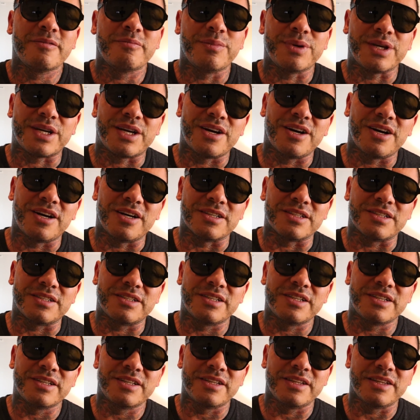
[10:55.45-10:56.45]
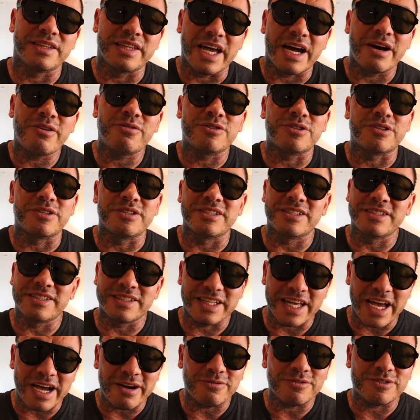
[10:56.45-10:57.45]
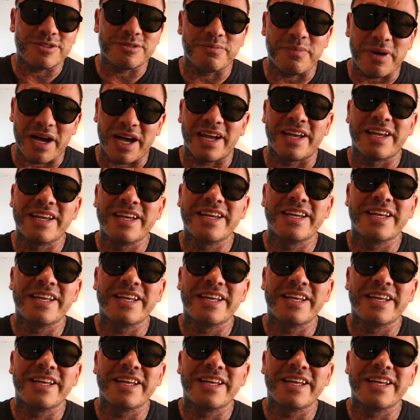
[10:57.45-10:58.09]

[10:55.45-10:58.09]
Because that was my